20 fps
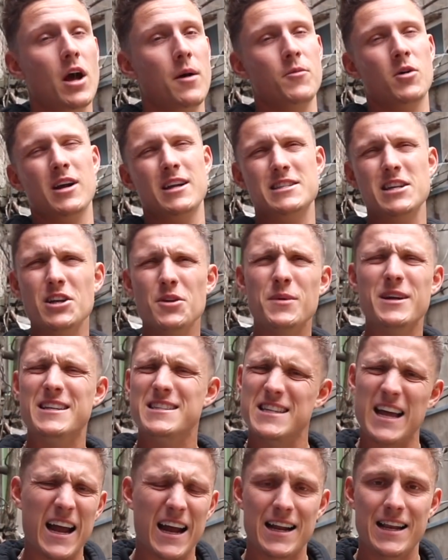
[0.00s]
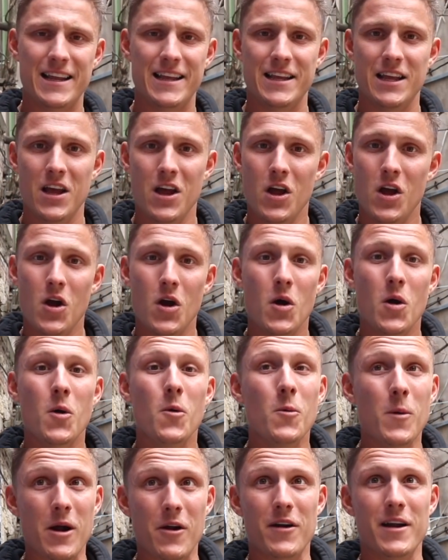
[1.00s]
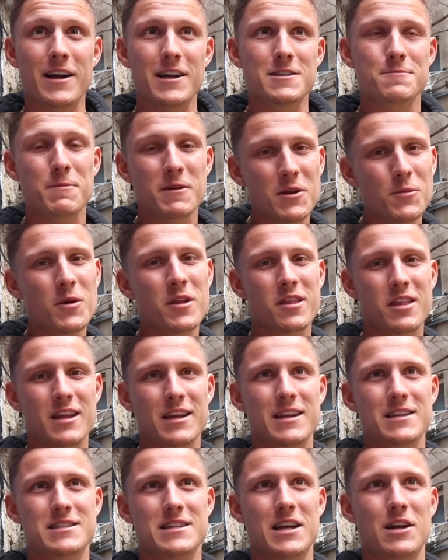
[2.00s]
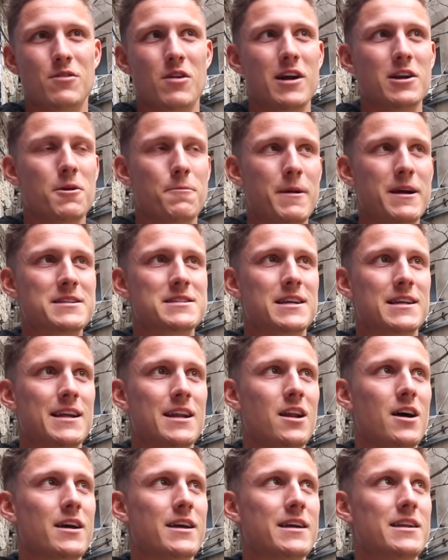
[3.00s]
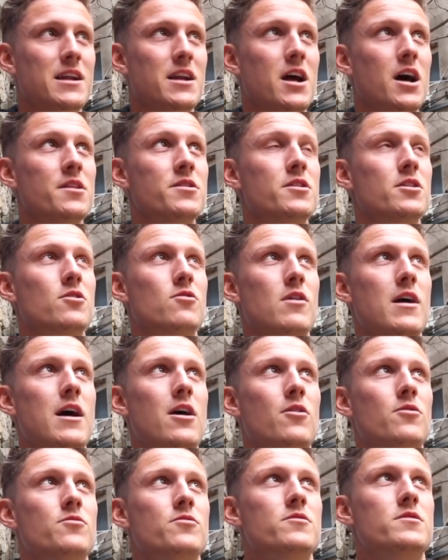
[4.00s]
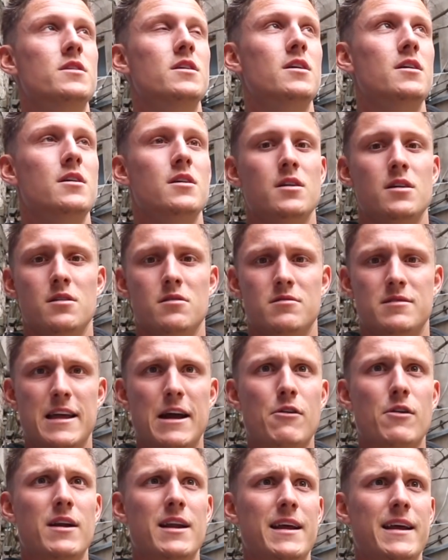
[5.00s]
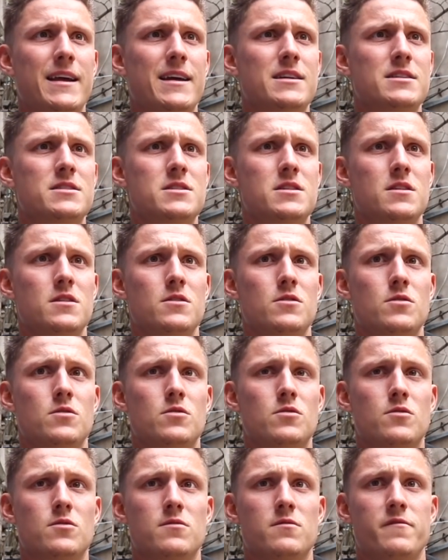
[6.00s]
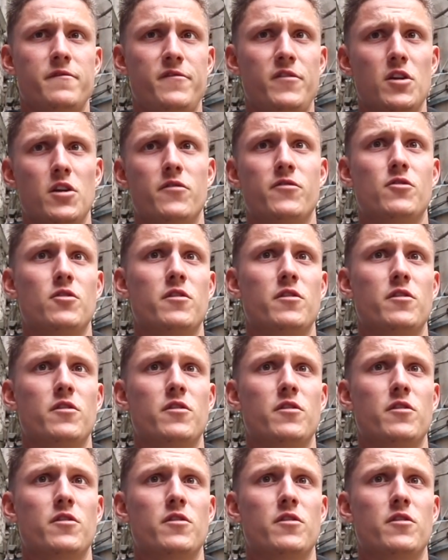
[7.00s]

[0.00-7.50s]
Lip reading: I'm not going to tell you exactly where it is, but you wouldn't think it's here, right? You're basically like in an underground, derelict, full of